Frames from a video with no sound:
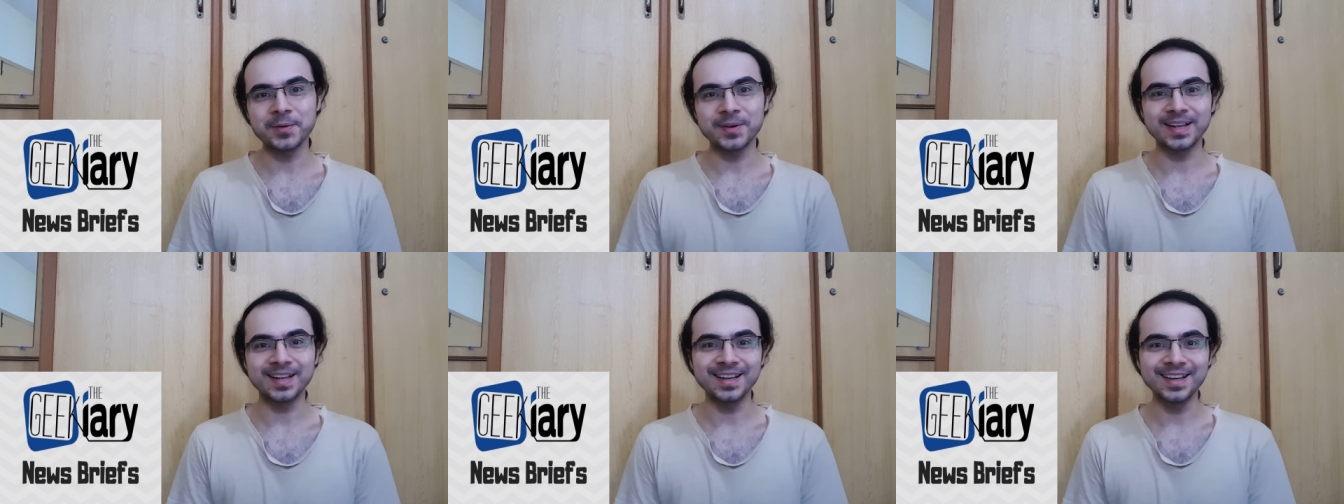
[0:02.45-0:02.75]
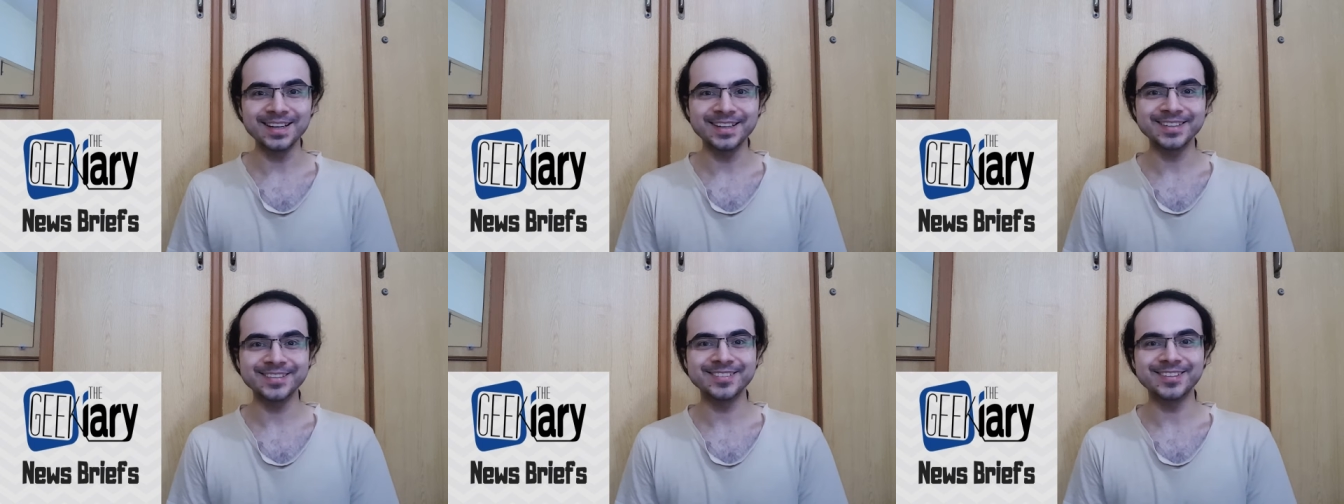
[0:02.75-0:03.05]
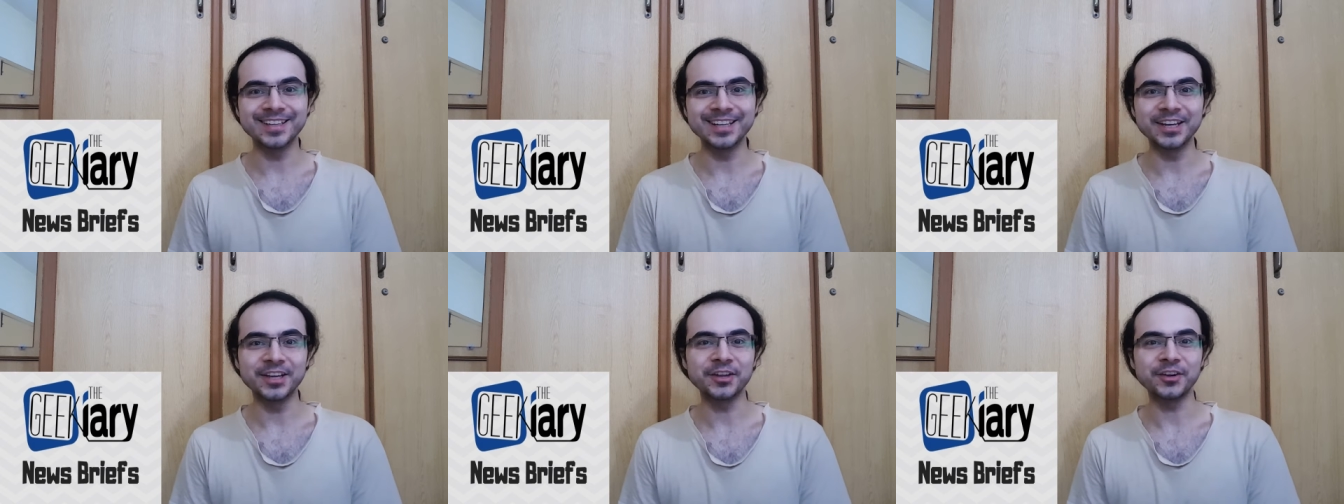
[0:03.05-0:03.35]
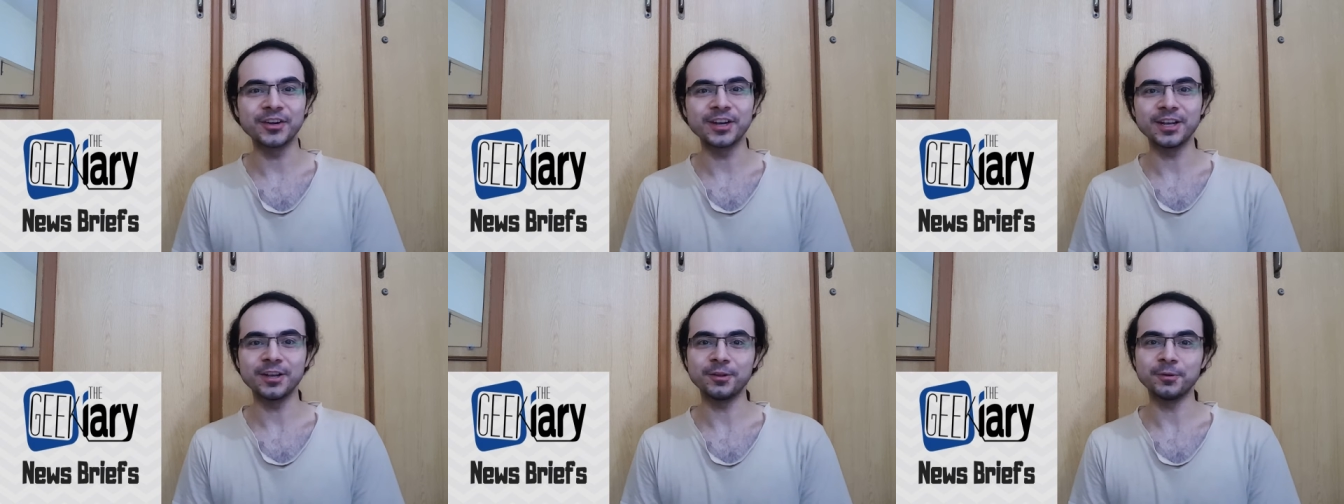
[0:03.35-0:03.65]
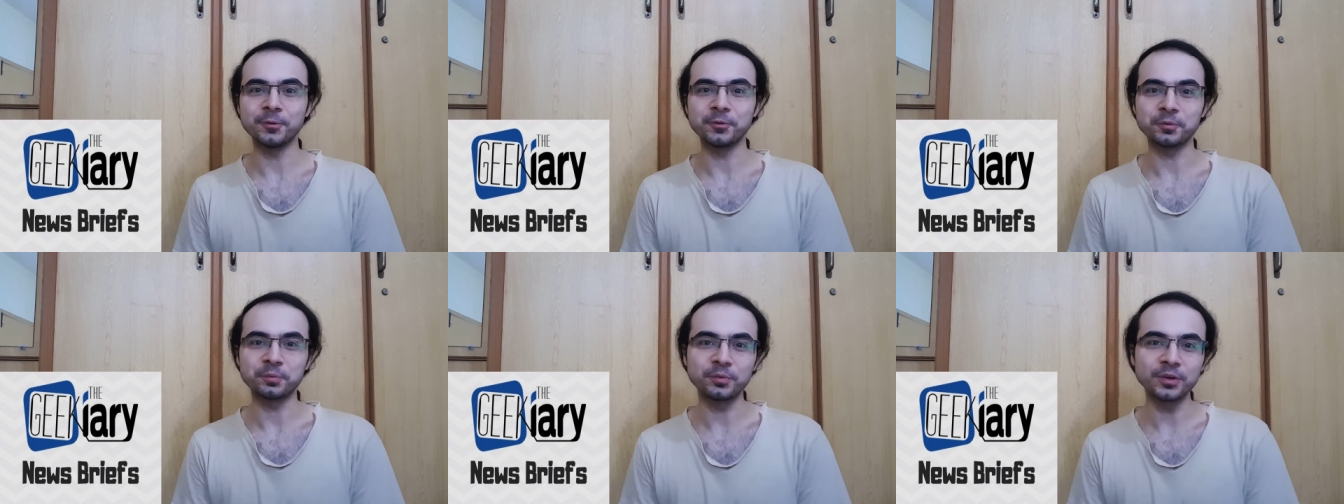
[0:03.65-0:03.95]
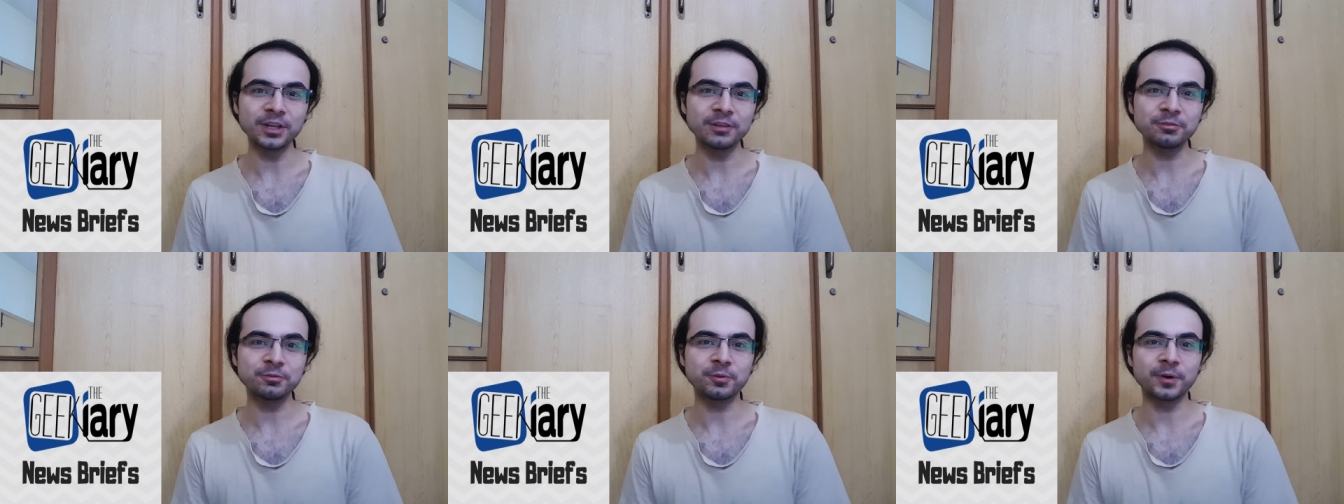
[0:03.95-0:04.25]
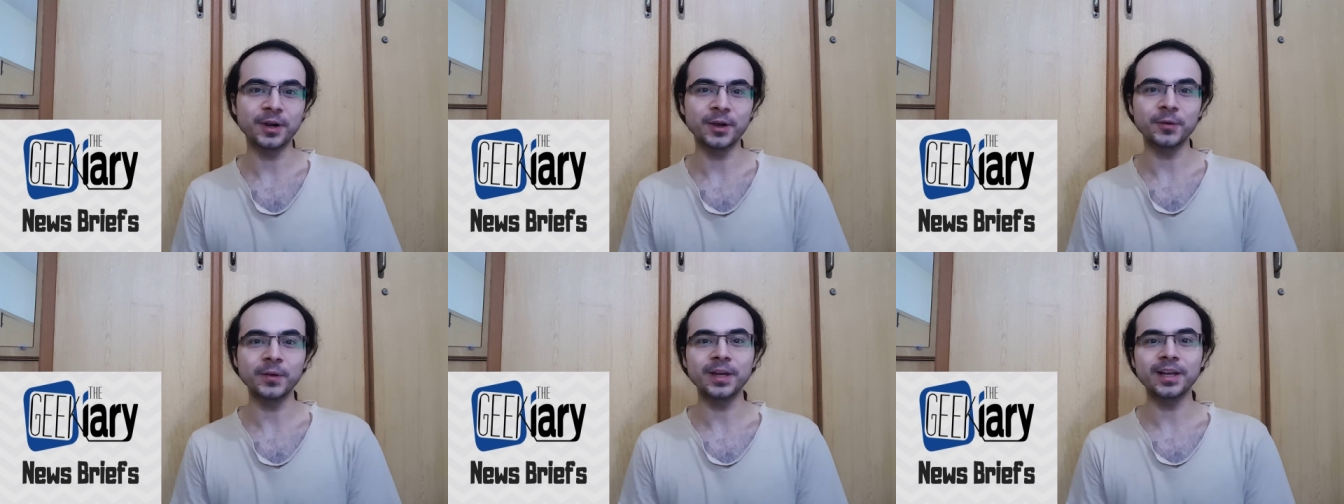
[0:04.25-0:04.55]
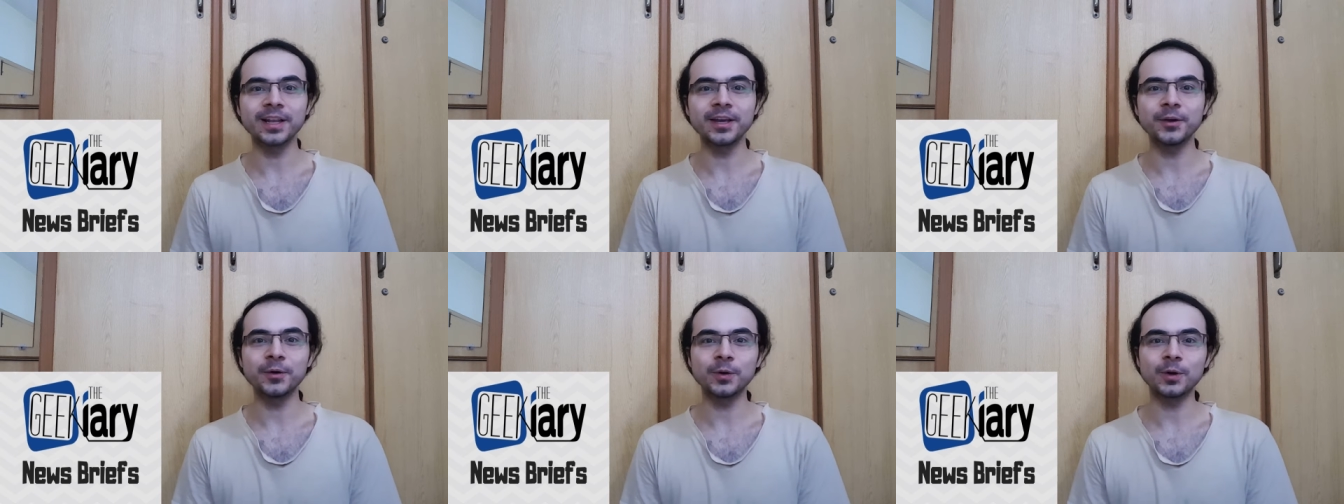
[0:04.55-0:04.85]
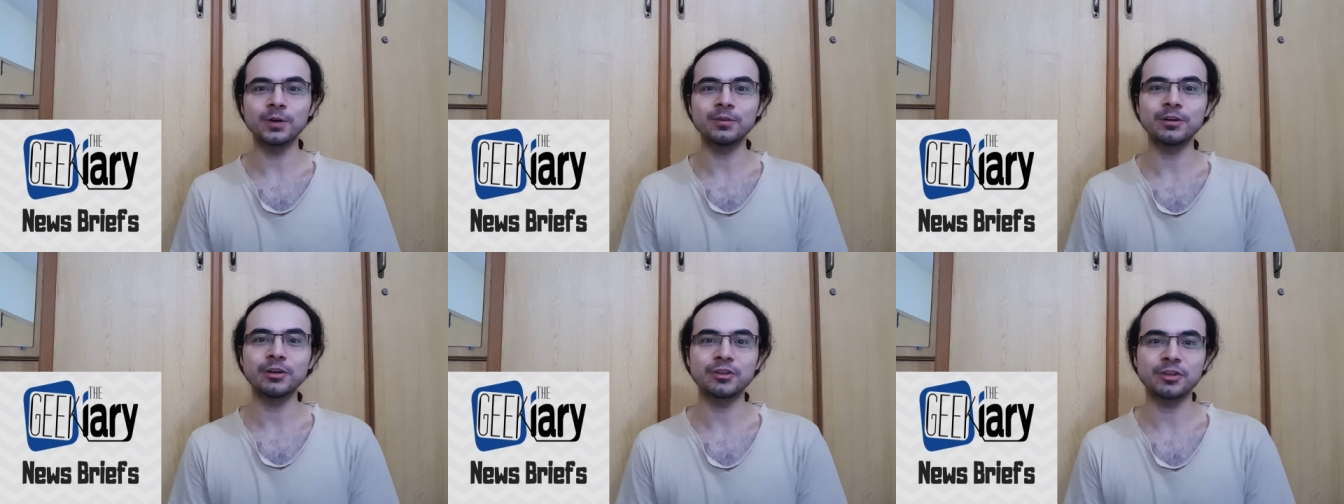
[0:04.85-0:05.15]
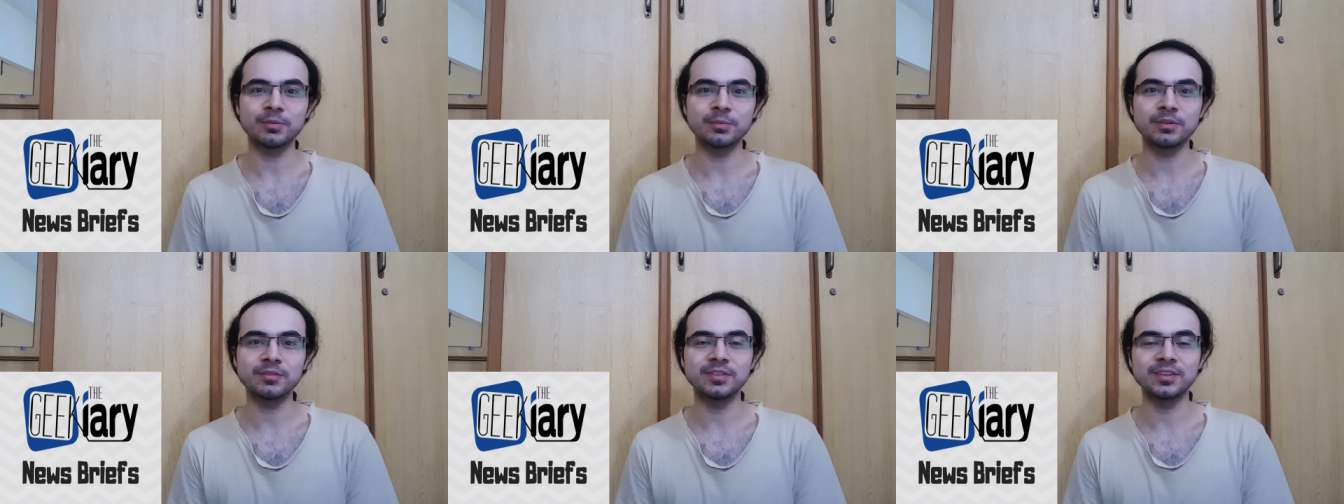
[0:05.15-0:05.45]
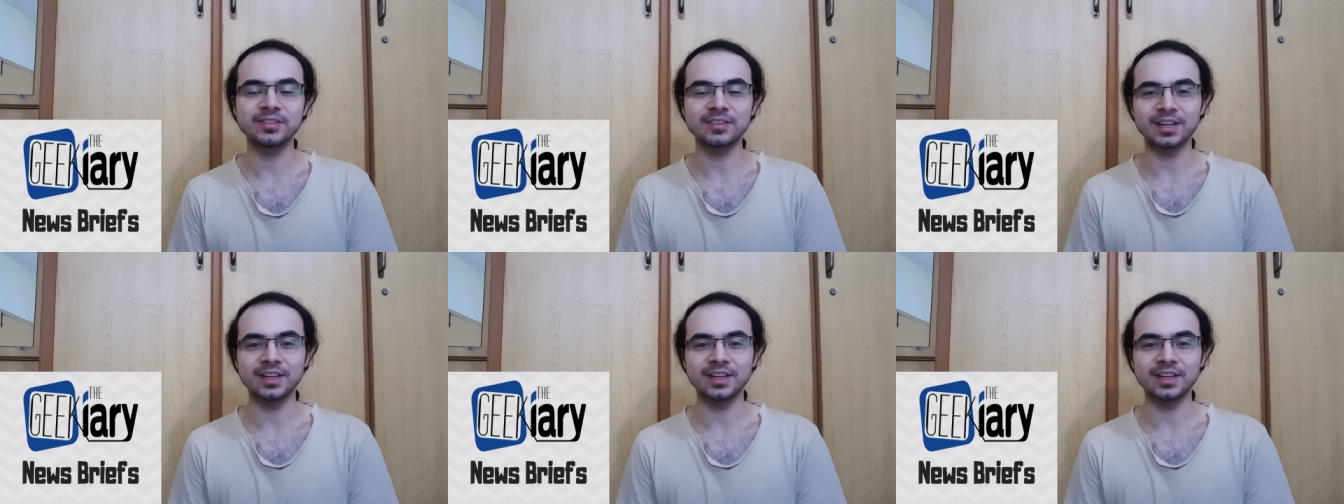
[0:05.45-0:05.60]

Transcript: to the latest Geekiary news briefs where I quickly go over some of the